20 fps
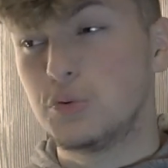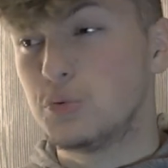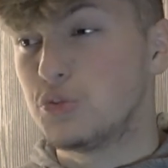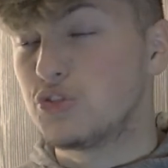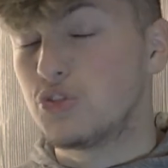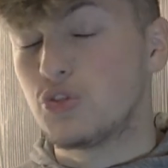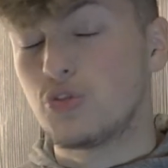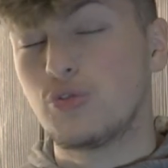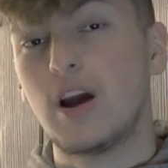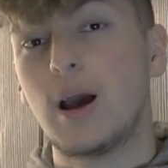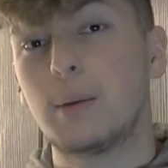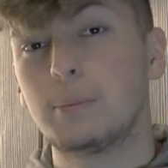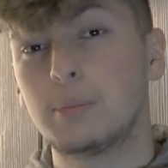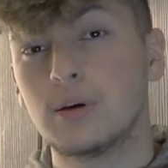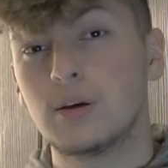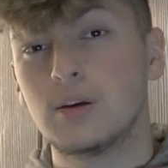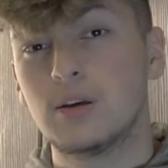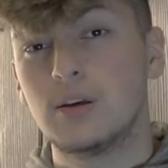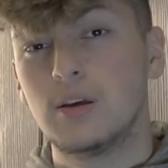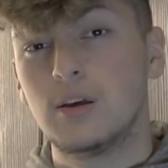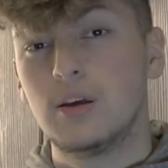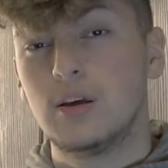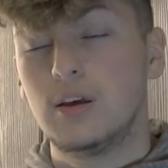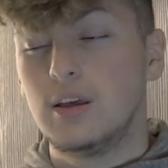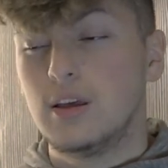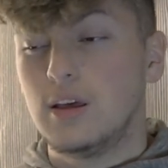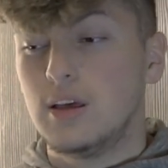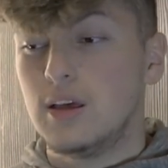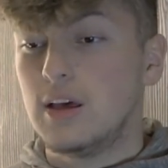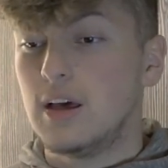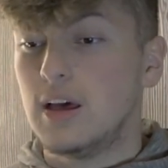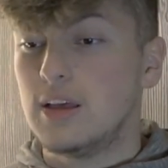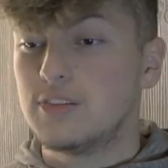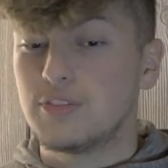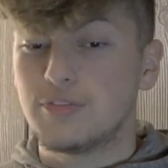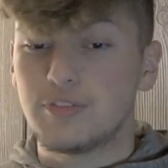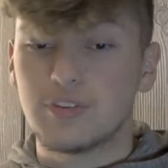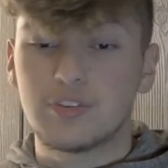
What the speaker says: It was crap. As a